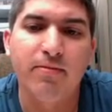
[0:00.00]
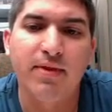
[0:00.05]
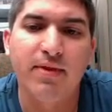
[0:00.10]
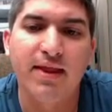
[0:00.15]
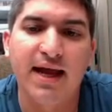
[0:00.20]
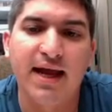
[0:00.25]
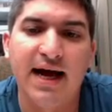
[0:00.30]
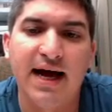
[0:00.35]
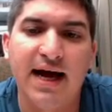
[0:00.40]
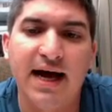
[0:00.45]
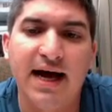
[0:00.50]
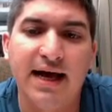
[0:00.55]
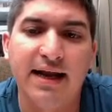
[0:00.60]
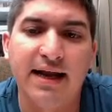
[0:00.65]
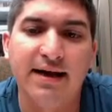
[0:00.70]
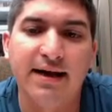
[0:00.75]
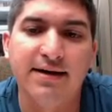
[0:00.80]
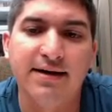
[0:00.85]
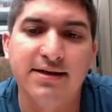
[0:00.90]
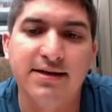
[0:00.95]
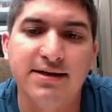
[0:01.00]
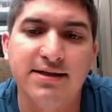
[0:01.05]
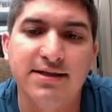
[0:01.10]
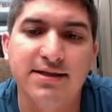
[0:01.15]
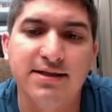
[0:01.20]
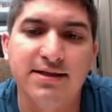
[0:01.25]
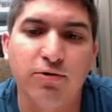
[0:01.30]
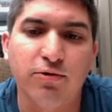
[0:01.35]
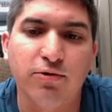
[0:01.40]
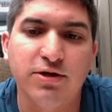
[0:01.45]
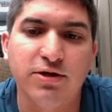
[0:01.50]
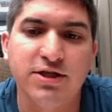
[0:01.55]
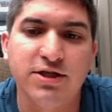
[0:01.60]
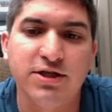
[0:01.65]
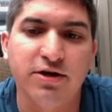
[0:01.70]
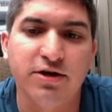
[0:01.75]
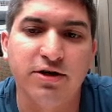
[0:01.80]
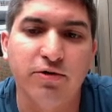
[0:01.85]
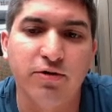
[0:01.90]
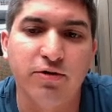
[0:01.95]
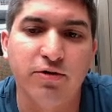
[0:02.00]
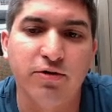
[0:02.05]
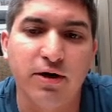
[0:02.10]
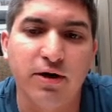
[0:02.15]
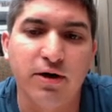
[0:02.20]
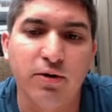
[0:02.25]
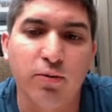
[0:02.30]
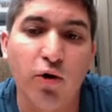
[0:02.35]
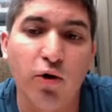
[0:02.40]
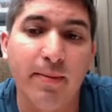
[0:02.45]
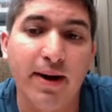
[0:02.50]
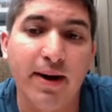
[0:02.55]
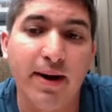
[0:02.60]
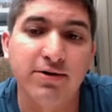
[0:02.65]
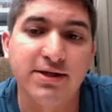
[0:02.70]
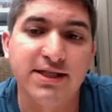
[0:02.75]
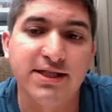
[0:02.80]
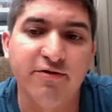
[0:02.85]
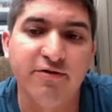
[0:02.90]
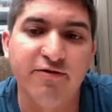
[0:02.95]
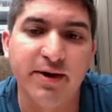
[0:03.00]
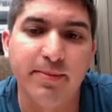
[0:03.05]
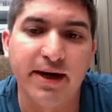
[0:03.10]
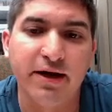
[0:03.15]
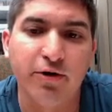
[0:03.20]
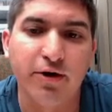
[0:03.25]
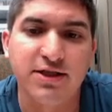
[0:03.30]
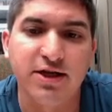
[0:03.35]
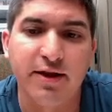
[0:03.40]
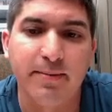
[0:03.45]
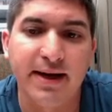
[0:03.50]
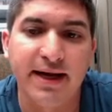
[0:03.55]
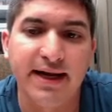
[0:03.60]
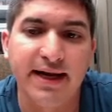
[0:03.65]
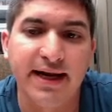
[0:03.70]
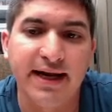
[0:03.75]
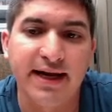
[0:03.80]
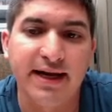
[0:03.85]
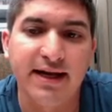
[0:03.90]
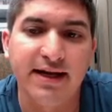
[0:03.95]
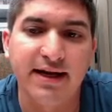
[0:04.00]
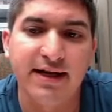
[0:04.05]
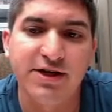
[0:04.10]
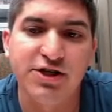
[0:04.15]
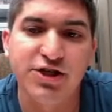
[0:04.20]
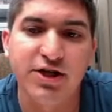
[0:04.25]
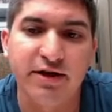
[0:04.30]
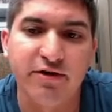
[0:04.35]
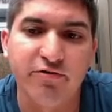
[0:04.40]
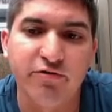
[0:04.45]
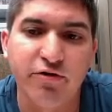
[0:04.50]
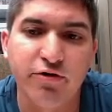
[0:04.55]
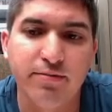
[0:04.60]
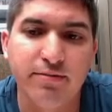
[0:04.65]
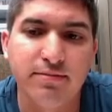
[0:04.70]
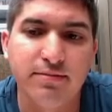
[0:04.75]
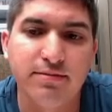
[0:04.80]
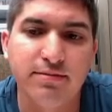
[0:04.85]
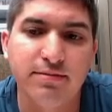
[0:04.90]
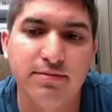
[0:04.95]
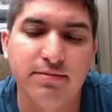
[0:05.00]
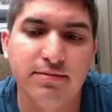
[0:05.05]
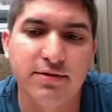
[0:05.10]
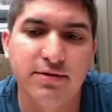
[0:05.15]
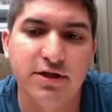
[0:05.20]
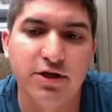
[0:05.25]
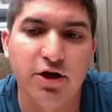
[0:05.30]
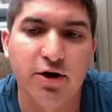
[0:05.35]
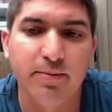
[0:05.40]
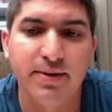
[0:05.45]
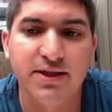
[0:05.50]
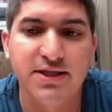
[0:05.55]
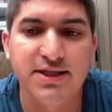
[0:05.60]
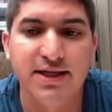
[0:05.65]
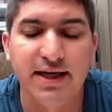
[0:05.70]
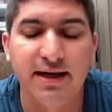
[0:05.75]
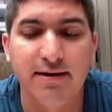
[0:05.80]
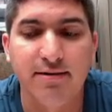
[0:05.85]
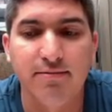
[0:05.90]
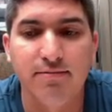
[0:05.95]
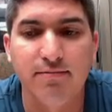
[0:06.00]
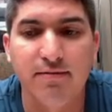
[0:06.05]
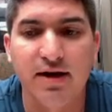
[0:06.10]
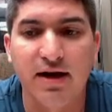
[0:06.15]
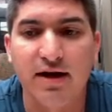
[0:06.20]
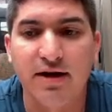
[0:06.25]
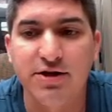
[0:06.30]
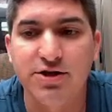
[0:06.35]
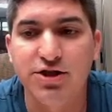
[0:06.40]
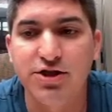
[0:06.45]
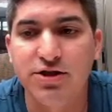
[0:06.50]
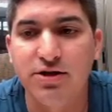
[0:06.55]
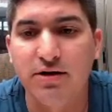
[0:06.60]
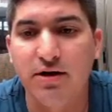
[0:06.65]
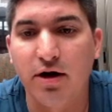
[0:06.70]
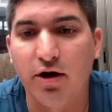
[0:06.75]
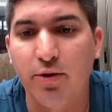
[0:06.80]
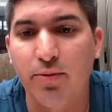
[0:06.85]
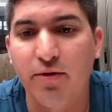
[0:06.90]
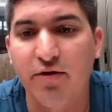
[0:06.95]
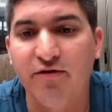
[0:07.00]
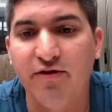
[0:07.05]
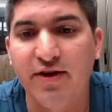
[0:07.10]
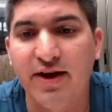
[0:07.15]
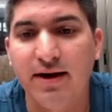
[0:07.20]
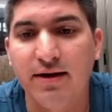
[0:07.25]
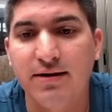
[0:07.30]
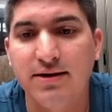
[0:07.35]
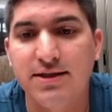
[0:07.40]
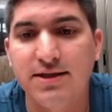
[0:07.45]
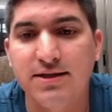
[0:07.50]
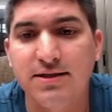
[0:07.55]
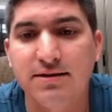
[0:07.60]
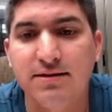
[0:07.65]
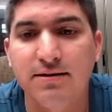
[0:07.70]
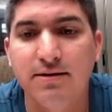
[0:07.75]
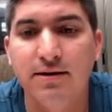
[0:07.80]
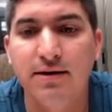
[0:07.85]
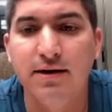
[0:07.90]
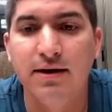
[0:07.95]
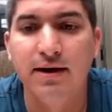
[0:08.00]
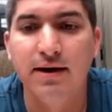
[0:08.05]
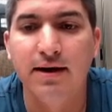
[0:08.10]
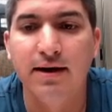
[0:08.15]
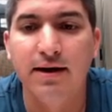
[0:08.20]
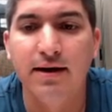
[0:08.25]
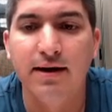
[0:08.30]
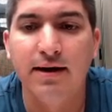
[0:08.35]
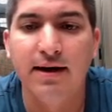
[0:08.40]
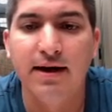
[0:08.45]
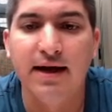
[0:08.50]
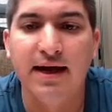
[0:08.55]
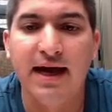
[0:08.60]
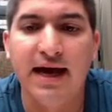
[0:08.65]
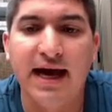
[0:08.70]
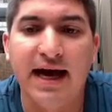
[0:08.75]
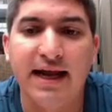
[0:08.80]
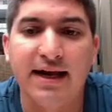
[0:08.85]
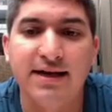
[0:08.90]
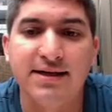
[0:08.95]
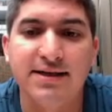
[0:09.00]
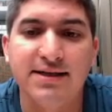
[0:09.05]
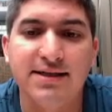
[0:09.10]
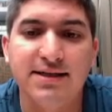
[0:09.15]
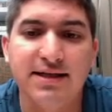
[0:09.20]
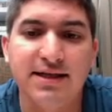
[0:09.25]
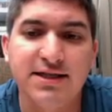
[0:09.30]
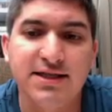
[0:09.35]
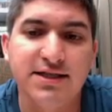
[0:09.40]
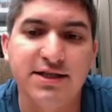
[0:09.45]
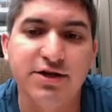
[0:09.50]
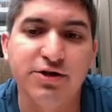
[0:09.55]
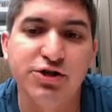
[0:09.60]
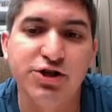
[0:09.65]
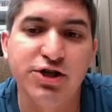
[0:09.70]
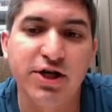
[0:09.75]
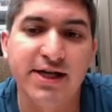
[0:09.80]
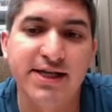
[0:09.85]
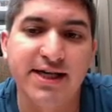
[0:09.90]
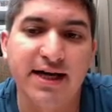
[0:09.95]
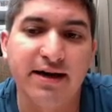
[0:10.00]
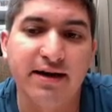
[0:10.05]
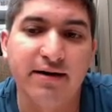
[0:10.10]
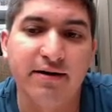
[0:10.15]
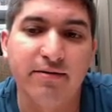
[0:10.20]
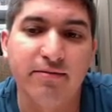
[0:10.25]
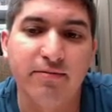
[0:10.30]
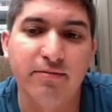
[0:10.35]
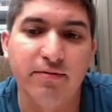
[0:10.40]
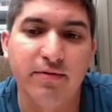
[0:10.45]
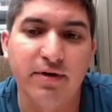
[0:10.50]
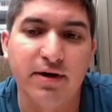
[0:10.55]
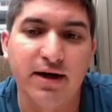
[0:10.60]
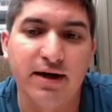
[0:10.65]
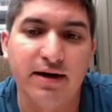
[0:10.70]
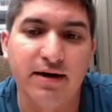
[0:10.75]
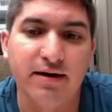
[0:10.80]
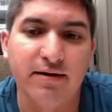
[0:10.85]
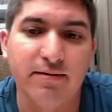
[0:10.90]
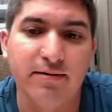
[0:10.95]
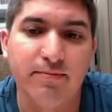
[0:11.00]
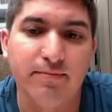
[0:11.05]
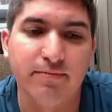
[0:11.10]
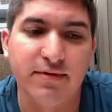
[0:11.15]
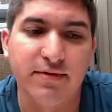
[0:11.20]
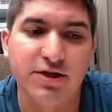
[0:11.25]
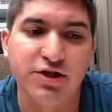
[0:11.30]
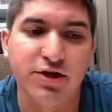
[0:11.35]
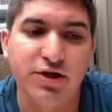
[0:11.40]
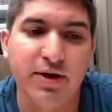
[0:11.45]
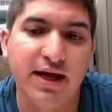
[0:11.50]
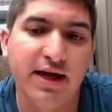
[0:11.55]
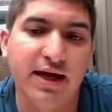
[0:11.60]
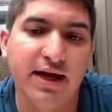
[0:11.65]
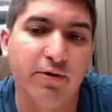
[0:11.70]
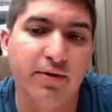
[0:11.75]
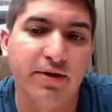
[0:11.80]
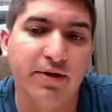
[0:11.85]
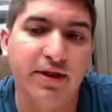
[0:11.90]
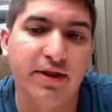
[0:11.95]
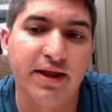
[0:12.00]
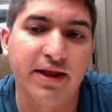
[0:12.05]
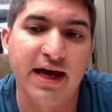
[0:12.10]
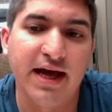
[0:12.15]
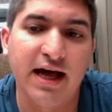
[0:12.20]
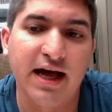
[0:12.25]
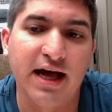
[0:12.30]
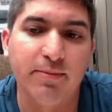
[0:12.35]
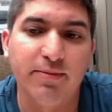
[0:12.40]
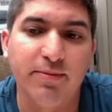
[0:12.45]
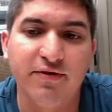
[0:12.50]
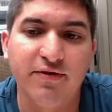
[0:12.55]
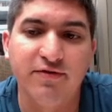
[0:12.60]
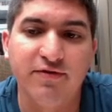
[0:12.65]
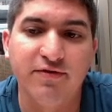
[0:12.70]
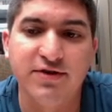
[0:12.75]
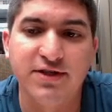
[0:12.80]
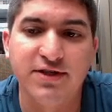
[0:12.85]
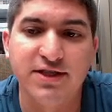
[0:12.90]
and also wall-mounted feedback coils on the magnetically shielded room to compensate large global fields. And this is usually done, as shown here, with the help of some